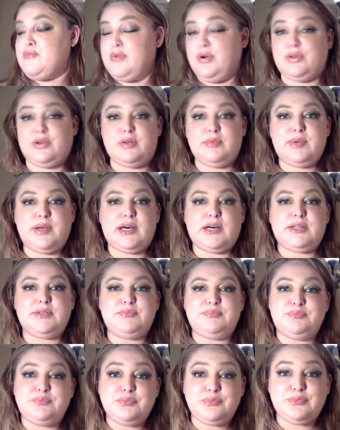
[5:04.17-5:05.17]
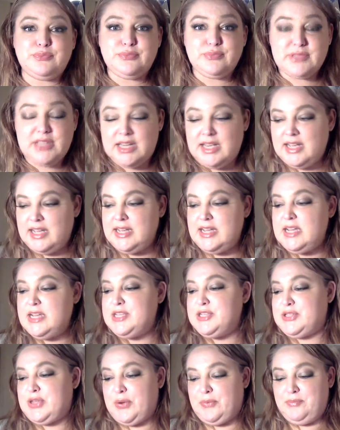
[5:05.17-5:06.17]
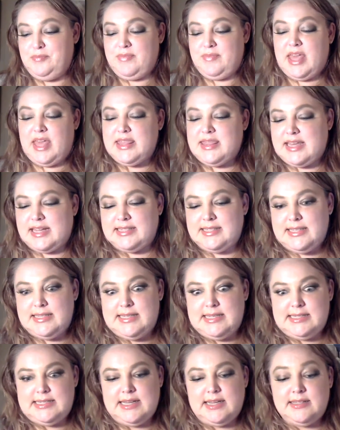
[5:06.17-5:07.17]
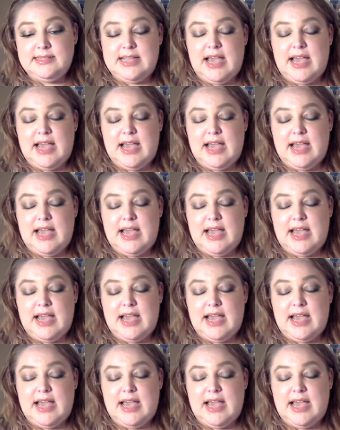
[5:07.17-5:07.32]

rollerball. So that's the details